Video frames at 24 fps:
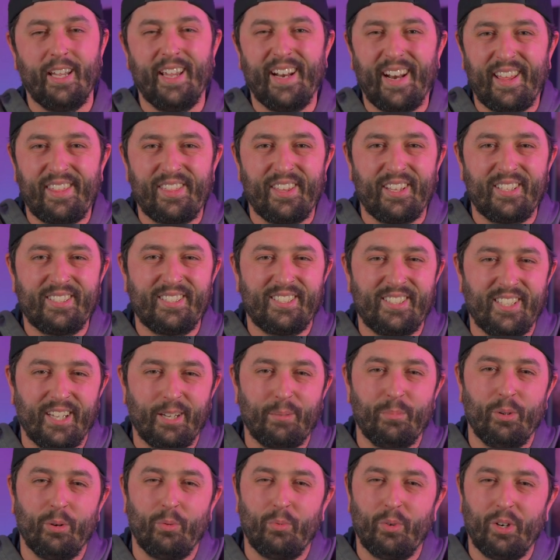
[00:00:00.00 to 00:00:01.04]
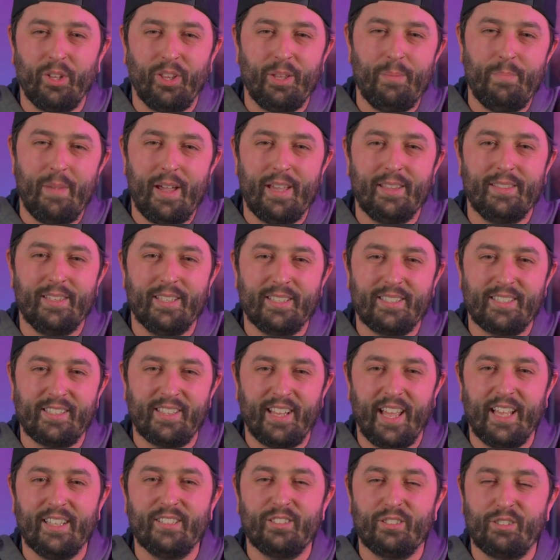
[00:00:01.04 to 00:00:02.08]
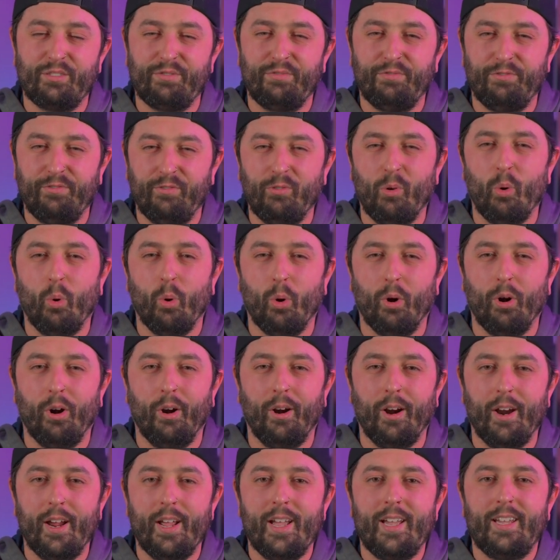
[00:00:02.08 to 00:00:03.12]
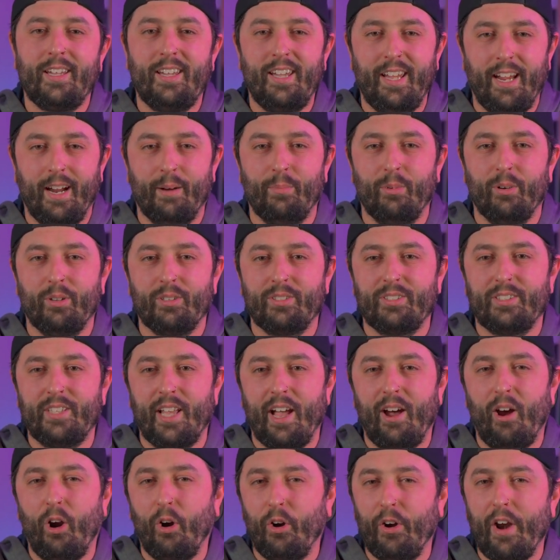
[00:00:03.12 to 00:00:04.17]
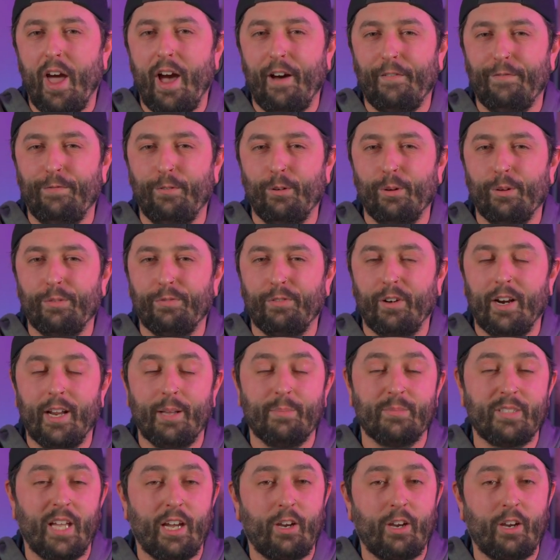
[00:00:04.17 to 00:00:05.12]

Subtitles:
And I think Sigma really made this lens for cameras that are not full frames.